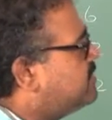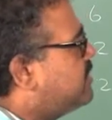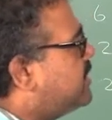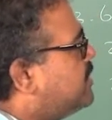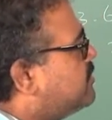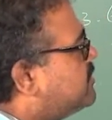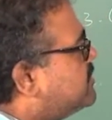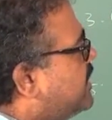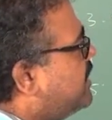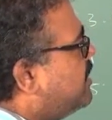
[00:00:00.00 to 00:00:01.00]
So I can do this.
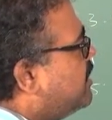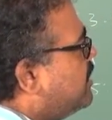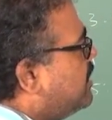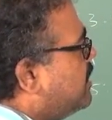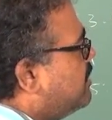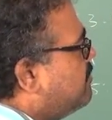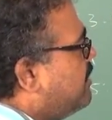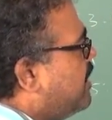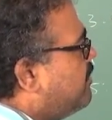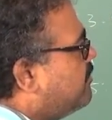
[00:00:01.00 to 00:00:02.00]
Then
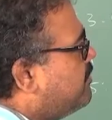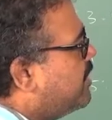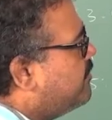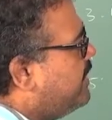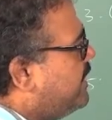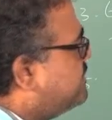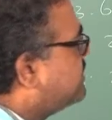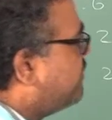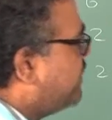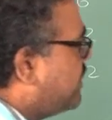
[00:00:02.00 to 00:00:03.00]
where are we?
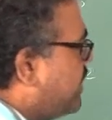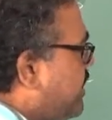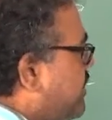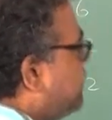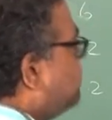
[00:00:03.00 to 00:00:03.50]
T7, right?